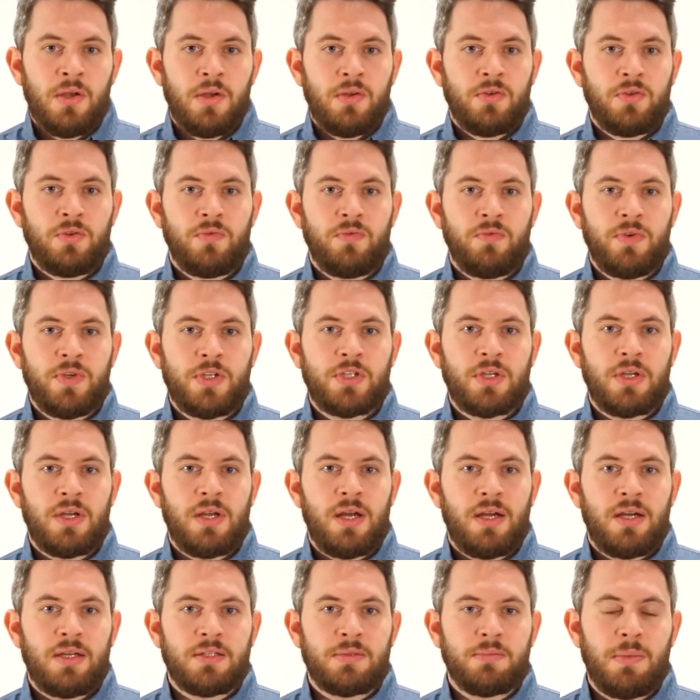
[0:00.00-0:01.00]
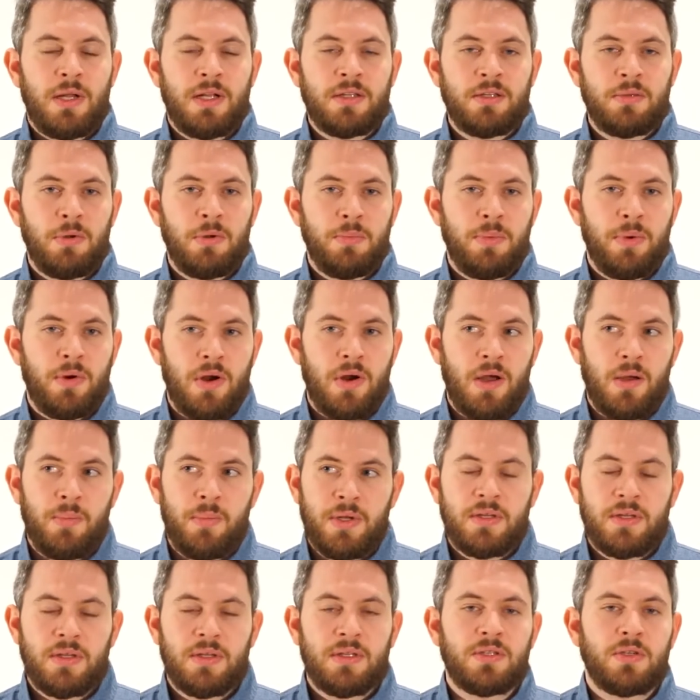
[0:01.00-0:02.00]
to visualize multiple
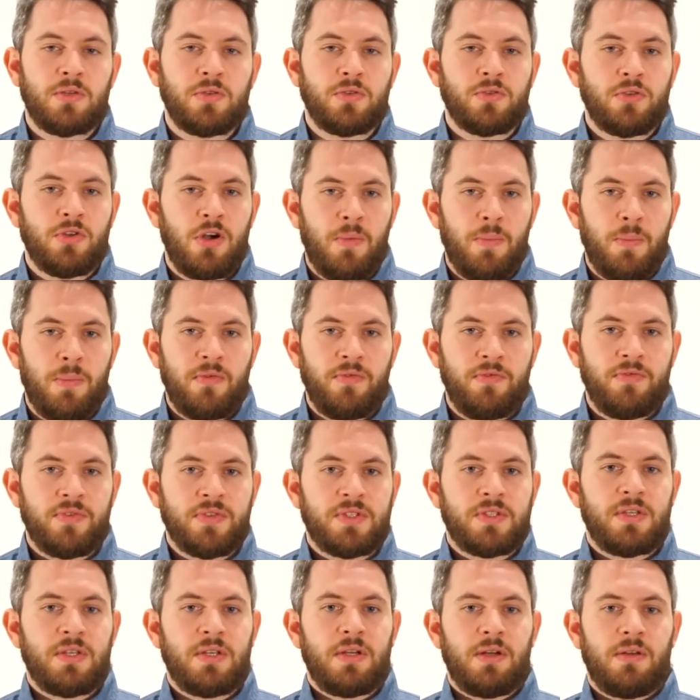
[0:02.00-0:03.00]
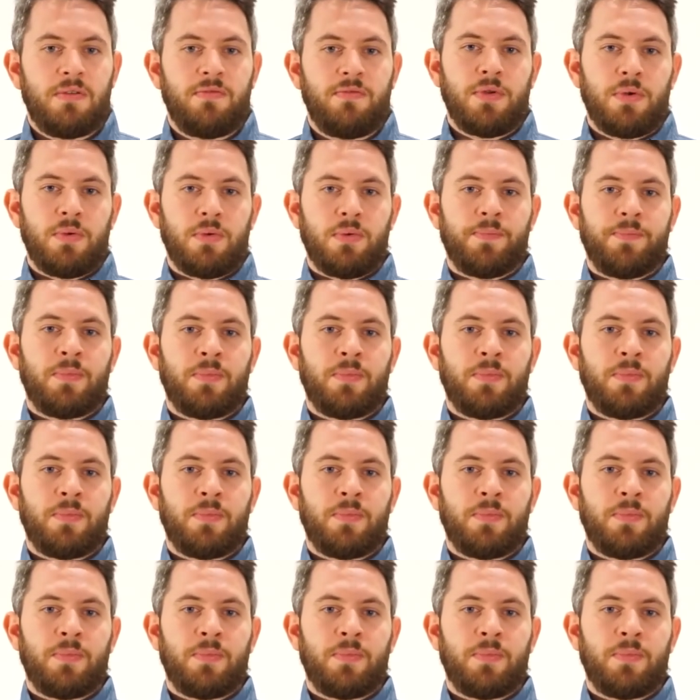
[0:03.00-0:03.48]
parameters on top of a single view,